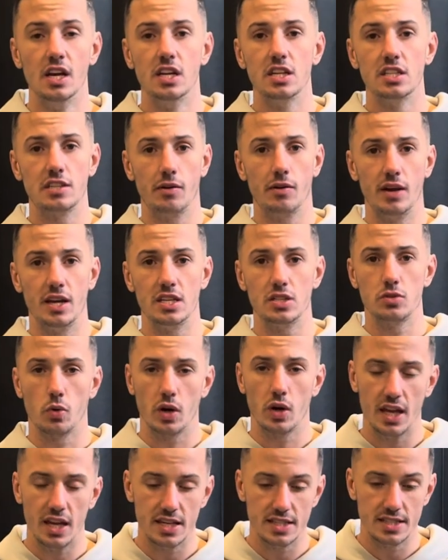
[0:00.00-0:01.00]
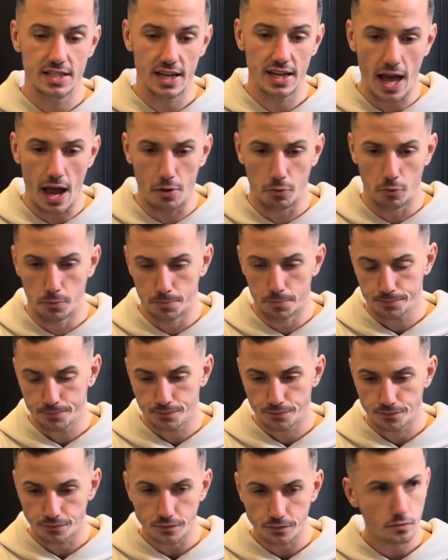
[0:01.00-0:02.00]
So it is what it is. Now,
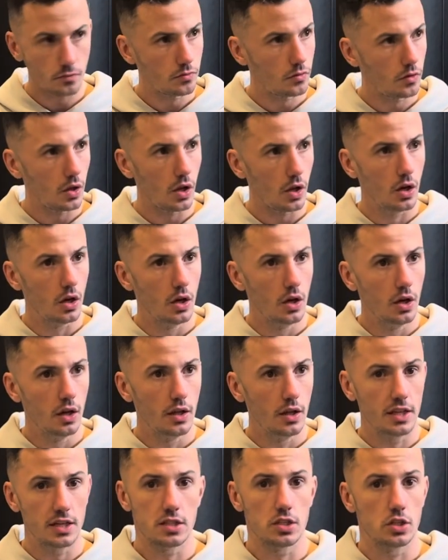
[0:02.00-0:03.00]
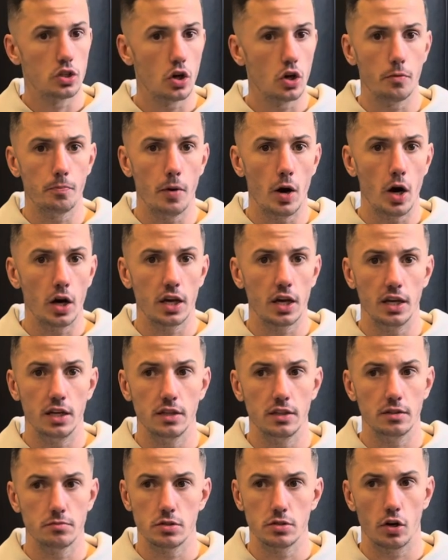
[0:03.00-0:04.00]
there's a dog
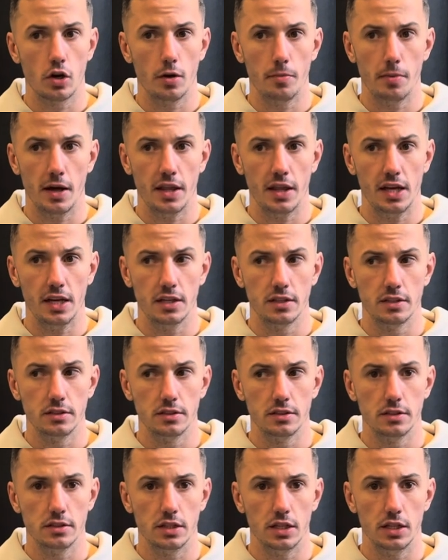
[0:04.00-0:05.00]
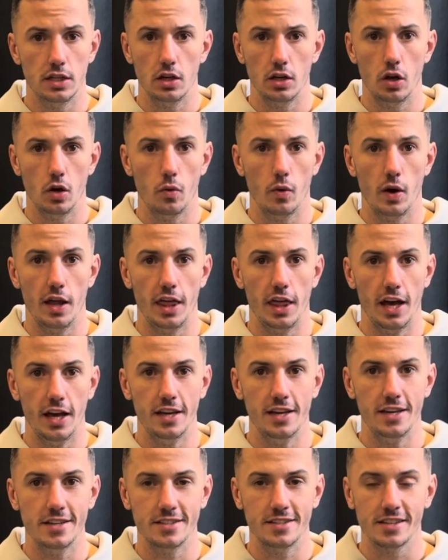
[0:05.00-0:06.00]
barking. I'm sorry about that. I don't know where that
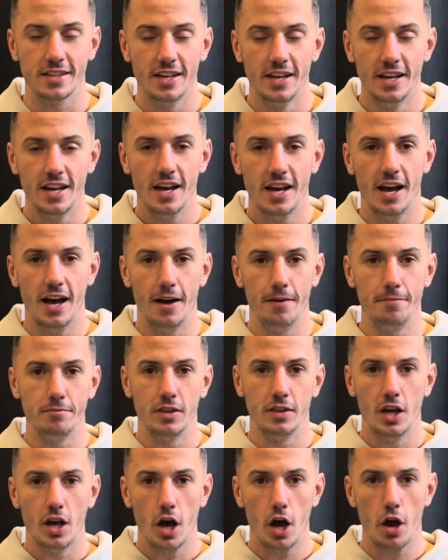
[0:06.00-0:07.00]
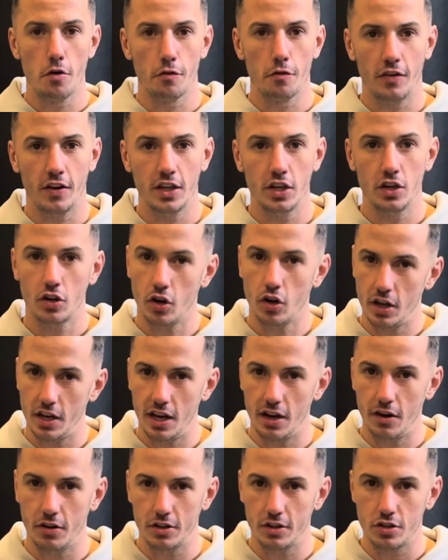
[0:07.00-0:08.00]
is. Hopefully you can't
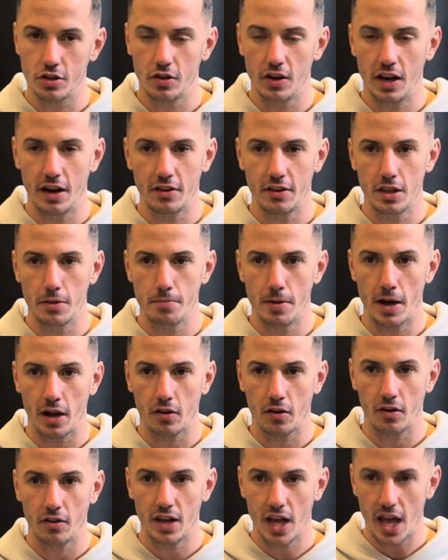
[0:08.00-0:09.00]
hear it too loud in the background.